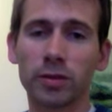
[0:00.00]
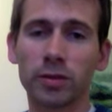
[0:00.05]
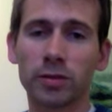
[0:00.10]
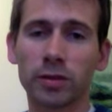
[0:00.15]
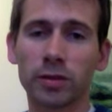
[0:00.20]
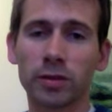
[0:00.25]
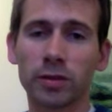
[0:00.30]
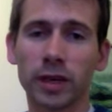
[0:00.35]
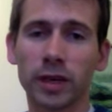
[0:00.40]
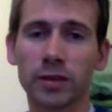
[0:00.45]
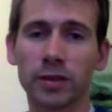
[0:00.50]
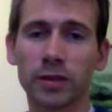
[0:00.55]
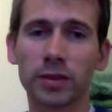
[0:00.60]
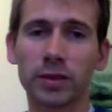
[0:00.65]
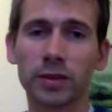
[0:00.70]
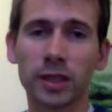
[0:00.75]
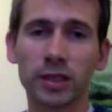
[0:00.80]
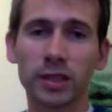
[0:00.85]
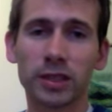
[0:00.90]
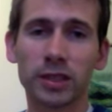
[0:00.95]
Right
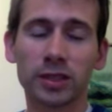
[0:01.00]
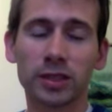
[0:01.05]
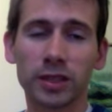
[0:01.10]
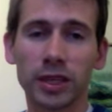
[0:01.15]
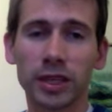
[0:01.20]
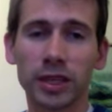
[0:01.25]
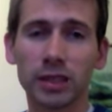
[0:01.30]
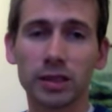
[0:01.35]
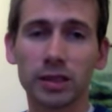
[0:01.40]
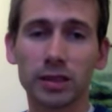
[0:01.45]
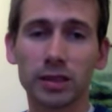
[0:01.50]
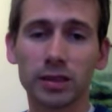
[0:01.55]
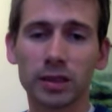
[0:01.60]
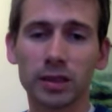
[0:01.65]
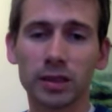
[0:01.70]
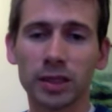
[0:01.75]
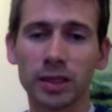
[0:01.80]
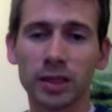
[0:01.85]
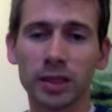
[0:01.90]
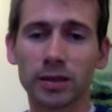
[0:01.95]
after I see you guys,
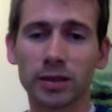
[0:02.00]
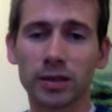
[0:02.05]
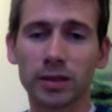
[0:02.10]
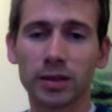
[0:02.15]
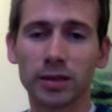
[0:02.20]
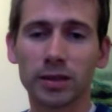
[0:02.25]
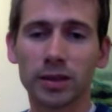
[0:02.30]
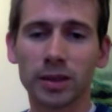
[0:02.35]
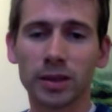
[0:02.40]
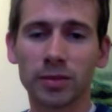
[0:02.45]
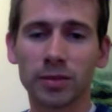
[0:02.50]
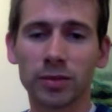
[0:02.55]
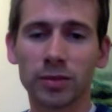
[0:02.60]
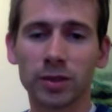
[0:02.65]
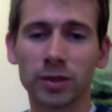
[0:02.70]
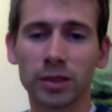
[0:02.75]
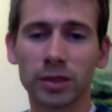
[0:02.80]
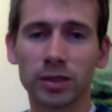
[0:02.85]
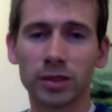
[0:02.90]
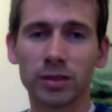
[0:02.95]
I'm
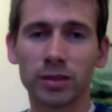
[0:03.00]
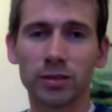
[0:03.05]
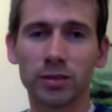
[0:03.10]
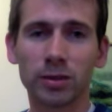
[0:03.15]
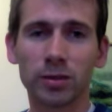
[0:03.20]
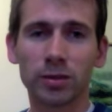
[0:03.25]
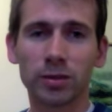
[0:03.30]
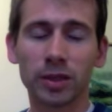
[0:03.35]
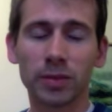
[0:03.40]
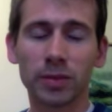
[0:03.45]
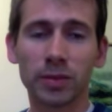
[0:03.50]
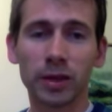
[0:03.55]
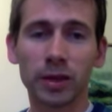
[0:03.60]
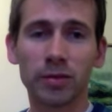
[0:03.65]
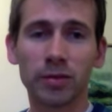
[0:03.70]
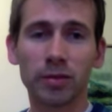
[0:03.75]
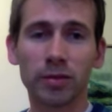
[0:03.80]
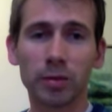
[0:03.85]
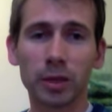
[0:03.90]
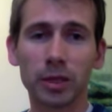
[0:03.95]
going to go jump out
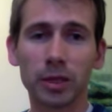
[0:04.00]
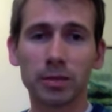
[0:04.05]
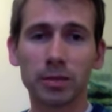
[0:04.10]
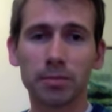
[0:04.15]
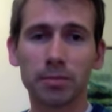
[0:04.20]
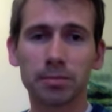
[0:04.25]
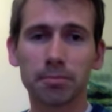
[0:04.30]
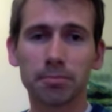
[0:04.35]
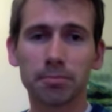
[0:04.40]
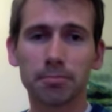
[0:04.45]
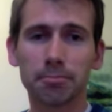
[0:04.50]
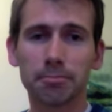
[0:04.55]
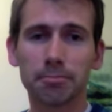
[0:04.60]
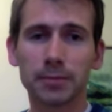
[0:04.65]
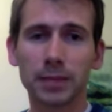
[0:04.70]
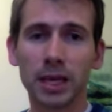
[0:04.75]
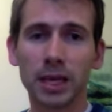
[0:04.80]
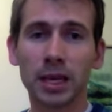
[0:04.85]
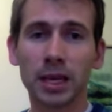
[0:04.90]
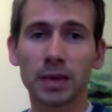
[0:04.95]
of a plane.
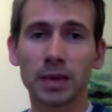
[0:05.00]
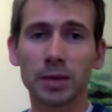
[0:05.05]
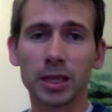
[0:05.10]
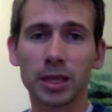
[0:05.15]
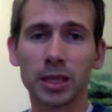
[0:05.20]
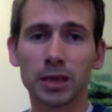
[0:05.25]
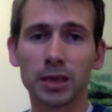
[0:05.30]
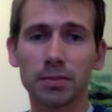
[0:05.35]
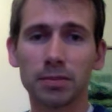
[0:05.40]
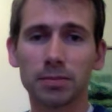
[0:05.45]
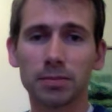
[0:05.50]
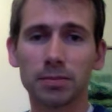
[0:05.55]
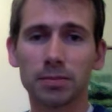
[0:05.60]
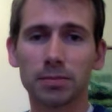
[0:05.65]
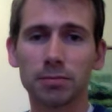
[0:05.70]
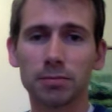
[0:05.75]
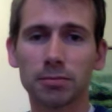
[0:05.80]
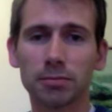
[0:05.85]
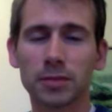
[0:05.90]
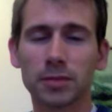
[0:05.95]
I mean that.
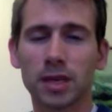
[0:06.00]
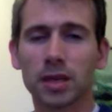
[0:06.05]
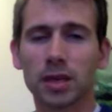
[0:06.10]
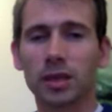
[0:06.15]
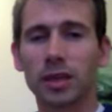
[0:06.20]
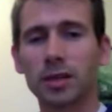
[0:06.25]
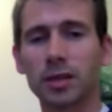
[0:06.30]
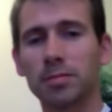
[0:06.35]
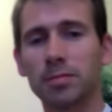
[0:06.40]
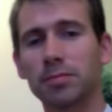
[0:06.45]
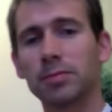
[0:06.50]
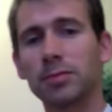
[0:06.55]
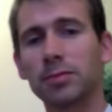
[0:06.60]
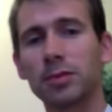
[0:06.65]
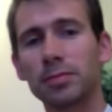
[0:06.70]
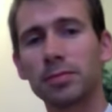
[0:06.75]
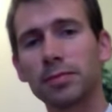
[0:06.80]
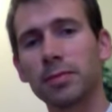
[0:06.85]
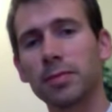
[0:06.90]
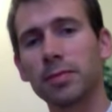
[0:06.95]
Okay.
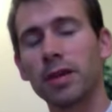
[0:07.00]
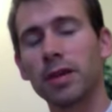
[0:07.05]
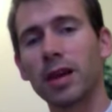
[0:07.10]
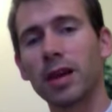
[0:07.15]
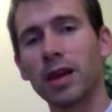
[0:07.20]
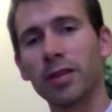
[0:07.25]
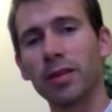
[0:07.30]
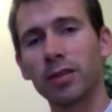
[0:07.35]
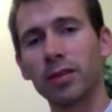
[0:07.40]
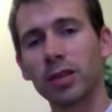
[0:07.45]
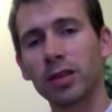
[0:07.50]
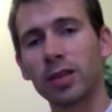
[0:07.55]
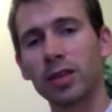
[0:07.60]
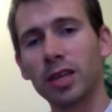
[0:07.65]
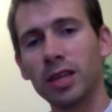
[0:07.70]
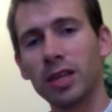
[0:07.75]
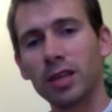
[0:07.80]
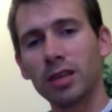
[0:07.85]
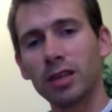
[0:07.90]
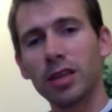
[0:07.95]
Have a good
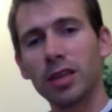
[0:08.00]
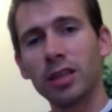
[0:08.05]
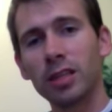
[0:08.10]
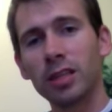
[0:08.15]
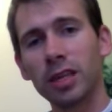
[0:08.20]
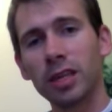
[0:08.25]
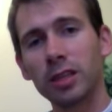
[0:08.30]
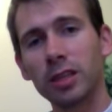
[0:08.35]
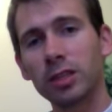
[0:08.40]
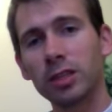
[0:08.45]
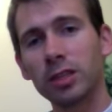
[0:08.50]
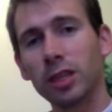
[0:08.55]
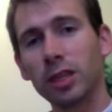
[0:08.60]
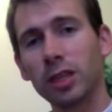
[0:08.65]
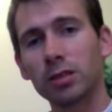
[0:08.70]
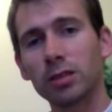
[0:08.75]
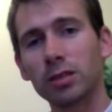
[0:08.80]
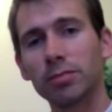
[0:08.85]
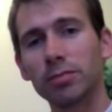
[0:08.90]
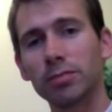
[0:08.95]
day,
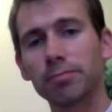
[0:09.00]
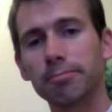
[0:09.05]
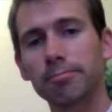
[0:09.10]
EHS.